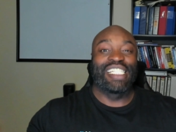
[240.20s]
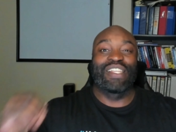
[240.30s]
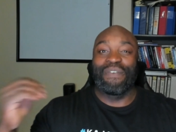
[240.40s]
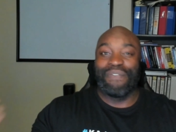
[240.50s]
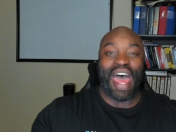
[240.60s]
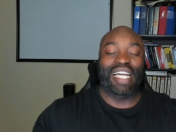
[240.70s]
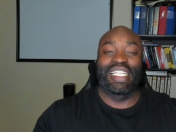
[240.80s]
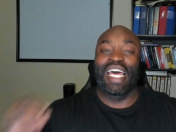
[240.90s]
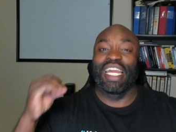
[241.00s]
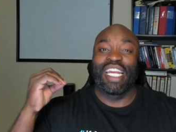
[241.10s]
the fact
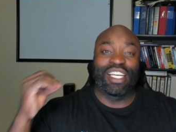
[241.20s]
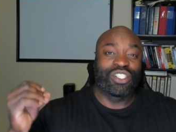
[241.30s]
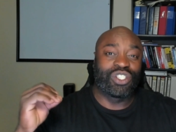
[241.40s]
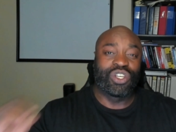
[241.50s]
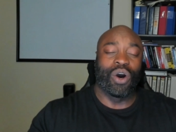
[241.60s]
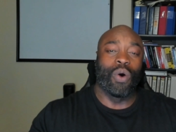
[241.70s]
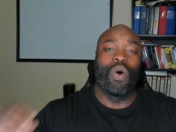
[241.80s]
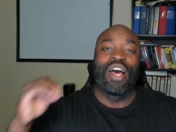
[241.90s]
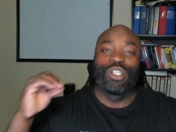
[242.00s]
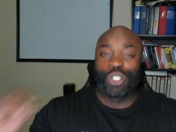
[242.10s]
that it is so
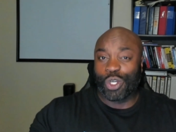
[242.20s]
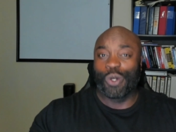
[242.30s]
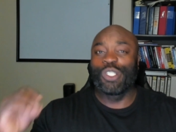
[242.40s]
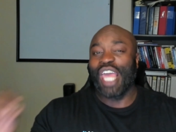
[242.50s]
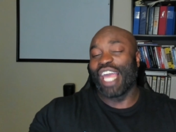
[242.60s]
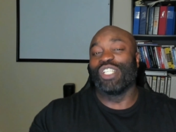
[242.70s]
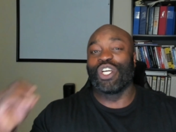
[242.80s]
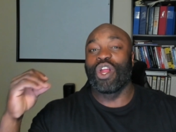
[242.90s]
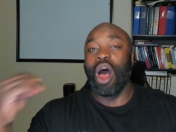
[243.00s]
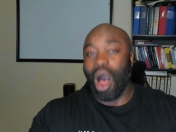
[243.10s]
search
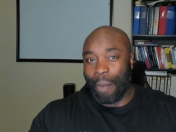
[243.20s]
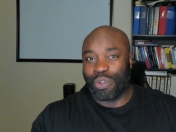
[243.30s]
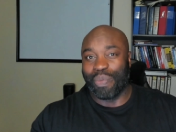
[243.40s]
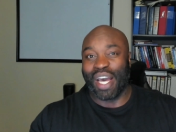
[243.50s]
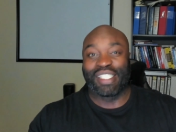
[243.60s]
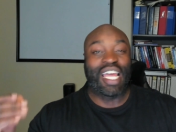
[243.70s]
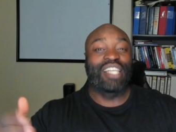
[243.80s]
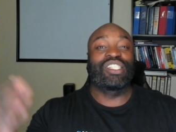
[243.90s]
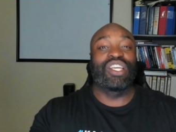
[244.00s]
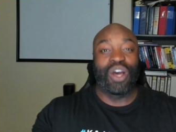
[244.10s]
engine optimized,
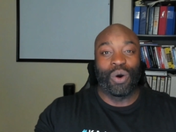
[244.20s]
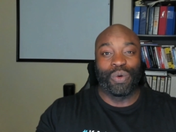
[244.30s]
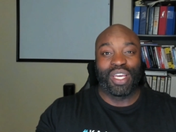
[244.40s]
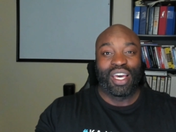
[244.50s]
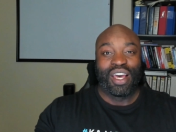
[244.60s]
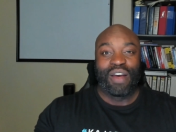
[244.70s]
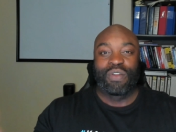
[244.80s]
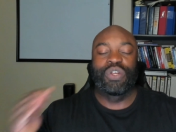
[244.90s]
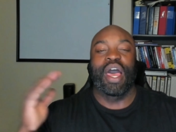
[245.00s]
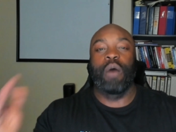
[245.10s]
SEO'd,
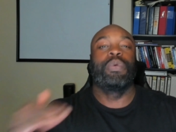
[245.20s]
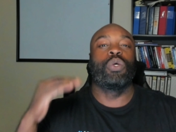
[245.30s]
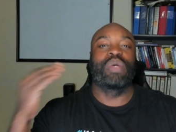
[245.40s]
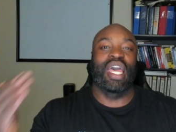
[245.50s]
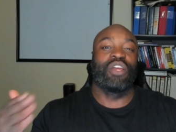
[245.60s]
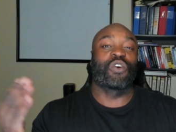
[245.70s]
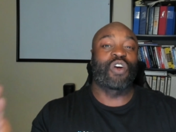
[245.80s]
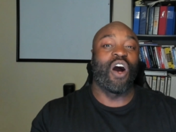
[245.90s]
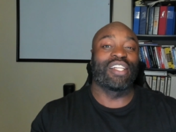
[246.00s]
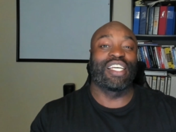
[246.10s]
to help you get your
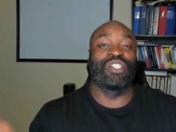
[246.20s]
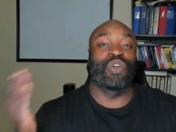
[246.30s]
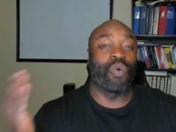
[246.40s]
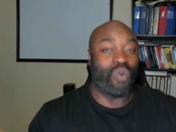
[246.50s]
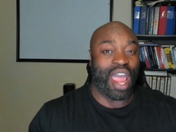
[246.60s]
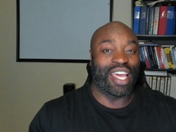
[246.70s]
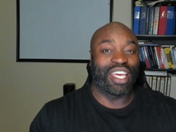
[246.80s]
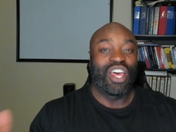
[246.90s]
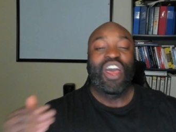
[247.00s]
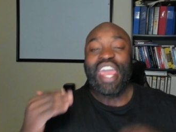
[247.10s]
content to rank
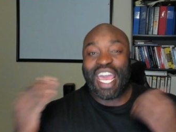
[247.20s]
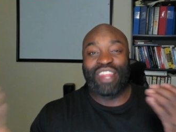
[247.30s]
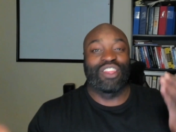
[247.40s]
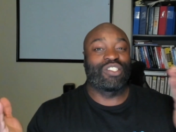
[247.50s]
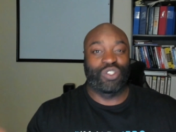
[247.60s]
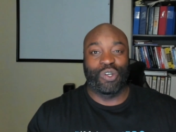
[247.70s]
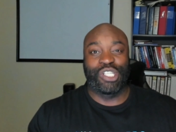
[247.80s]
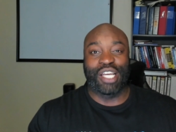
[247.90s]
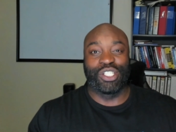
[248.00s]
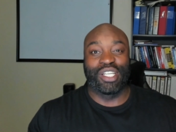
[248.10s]
in the search
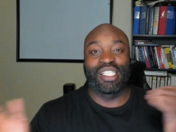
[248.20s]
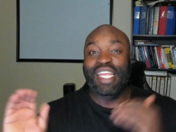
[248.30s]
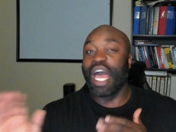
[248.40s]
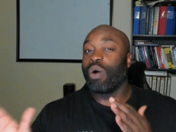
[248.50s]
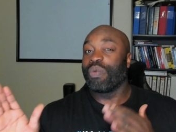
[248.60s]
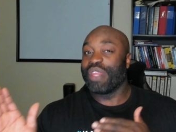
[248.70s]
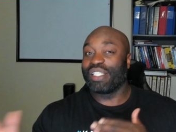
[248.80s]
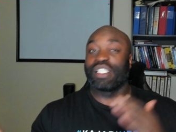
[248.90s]
engines. Now, this is